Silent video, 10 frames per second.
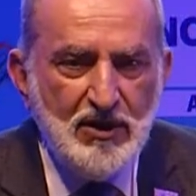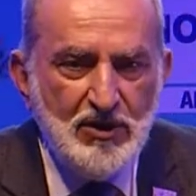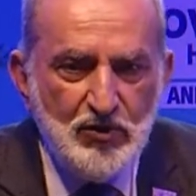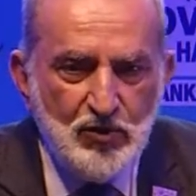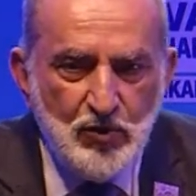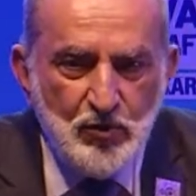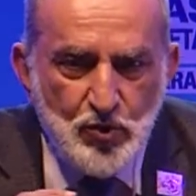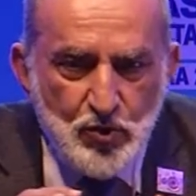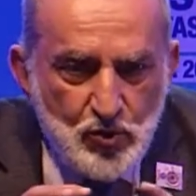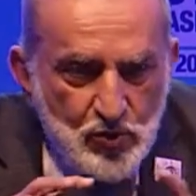You
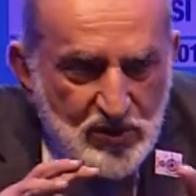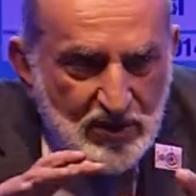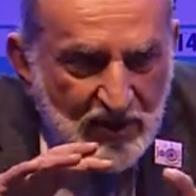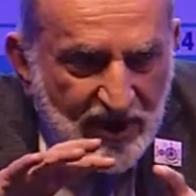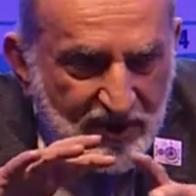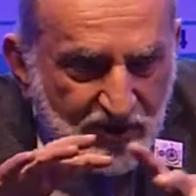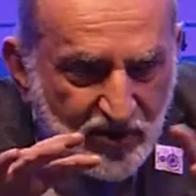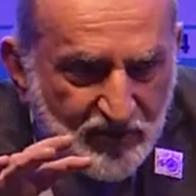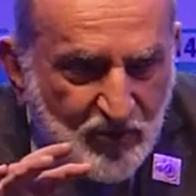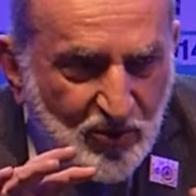use the
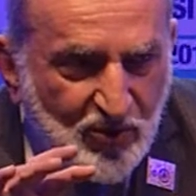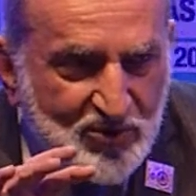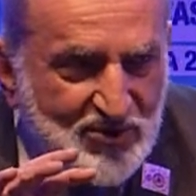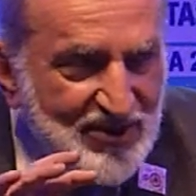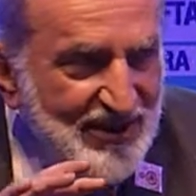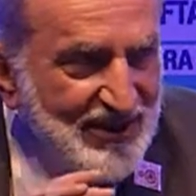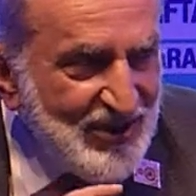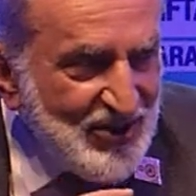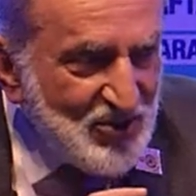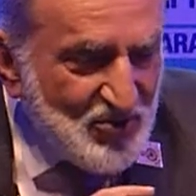magnetic force
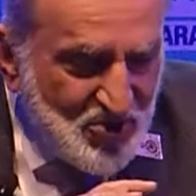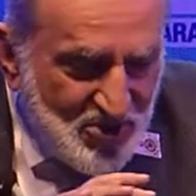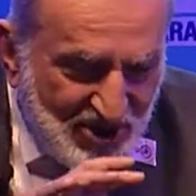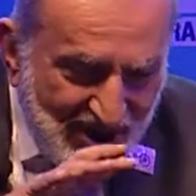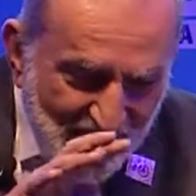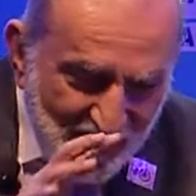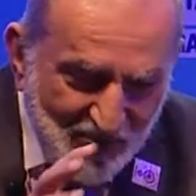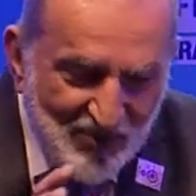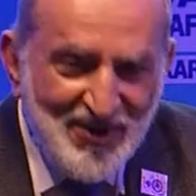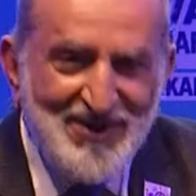to shape